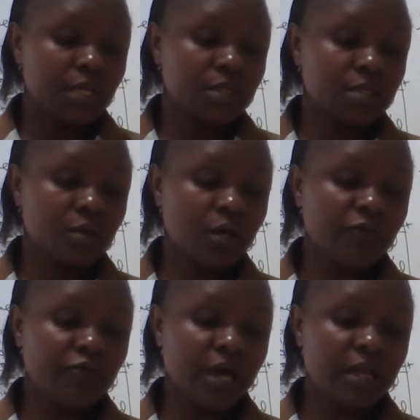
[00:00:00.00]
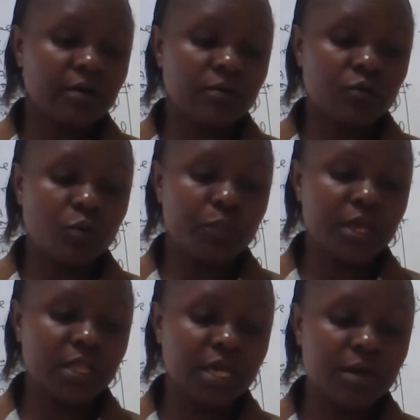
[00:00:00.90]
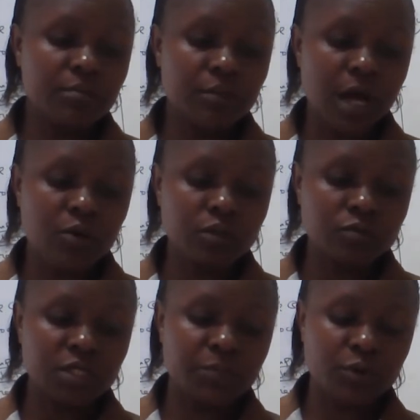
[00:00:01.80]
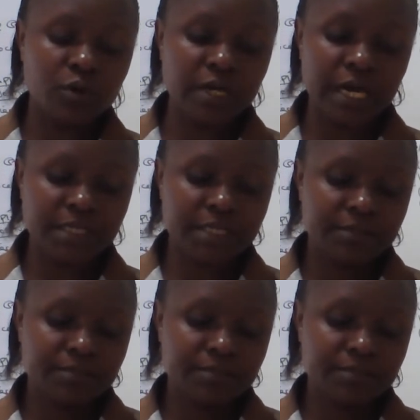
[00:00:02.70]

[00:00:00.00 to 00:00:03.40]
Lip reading: So if you are grouping them according to the product,